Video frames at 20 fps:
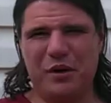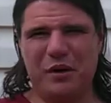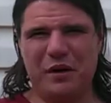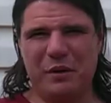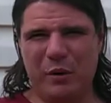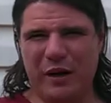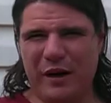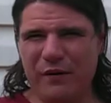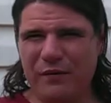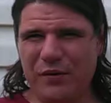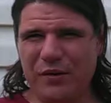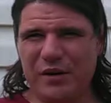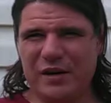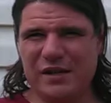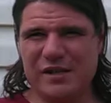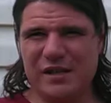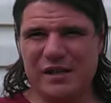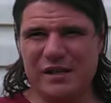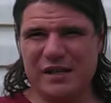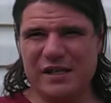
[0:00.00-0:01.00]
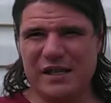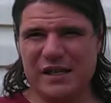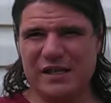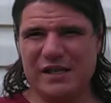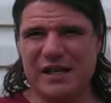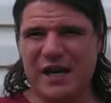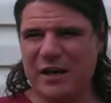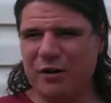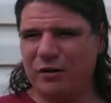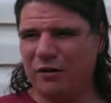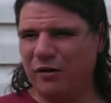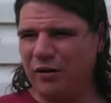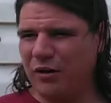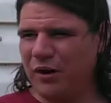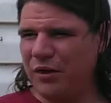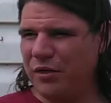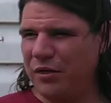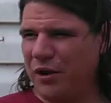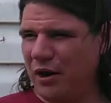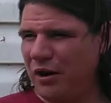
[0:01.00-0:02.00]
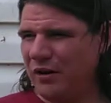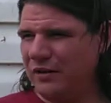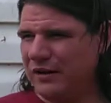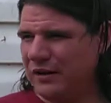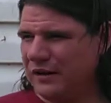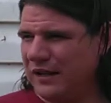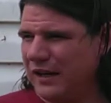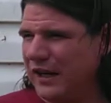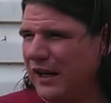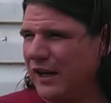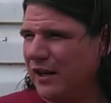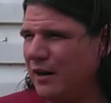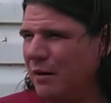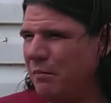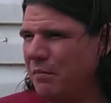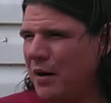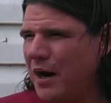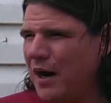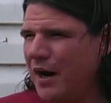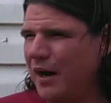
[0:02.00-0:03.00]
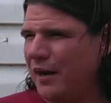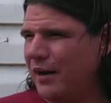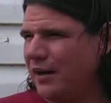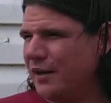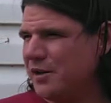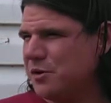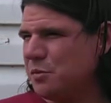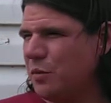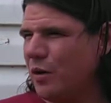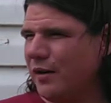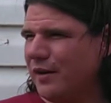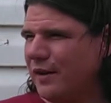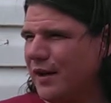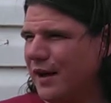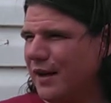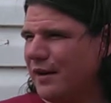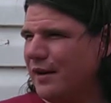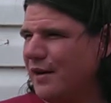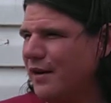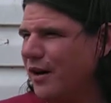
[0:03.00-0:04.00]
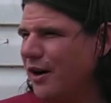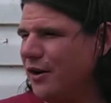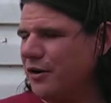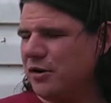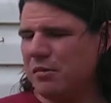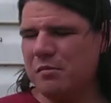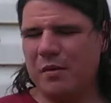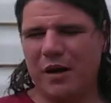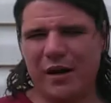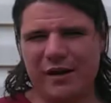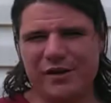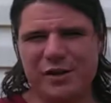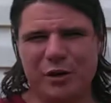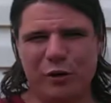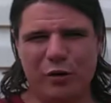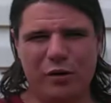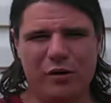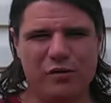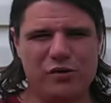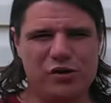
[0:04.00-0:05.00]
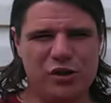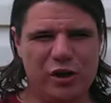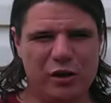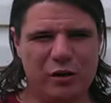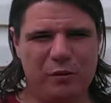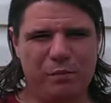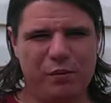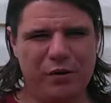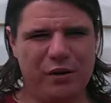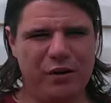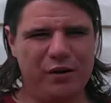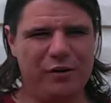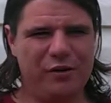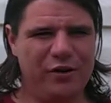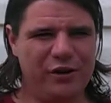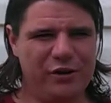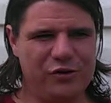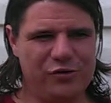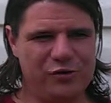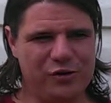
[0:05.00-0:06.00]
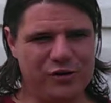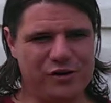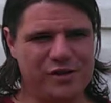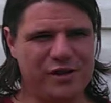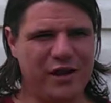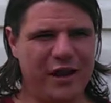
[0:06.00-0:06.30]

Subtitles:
Whenever it's a dictator or a thug that they can't abide, it's one that undermines their own geopolitical interests.